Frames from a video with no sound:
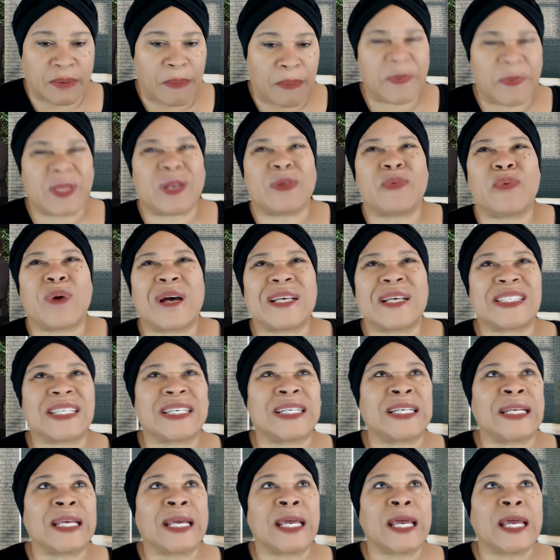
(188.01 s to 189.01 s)
I mean, it
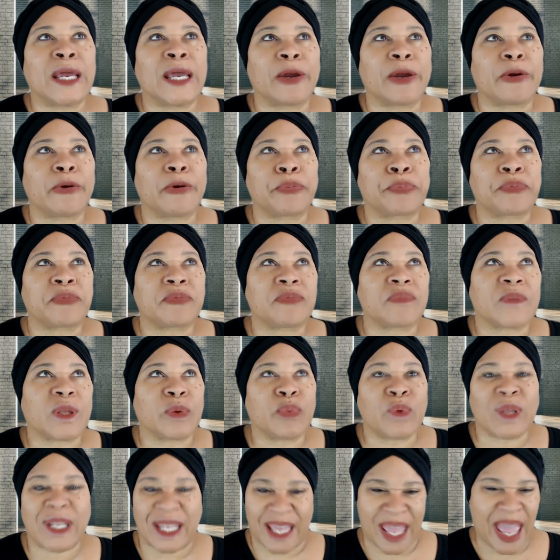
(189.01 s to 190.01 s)
wasn't
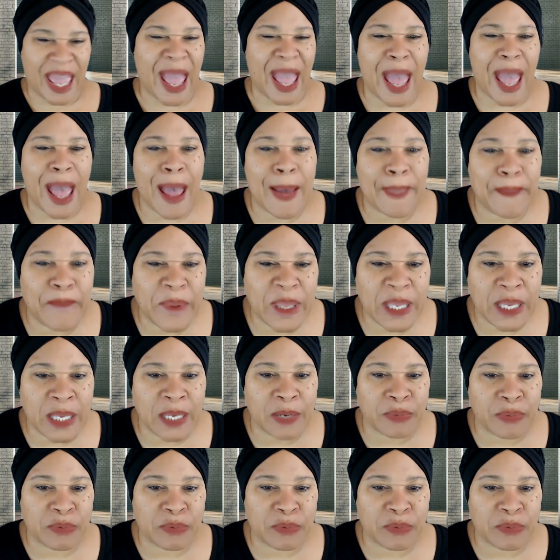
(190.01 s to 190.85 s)
really happy.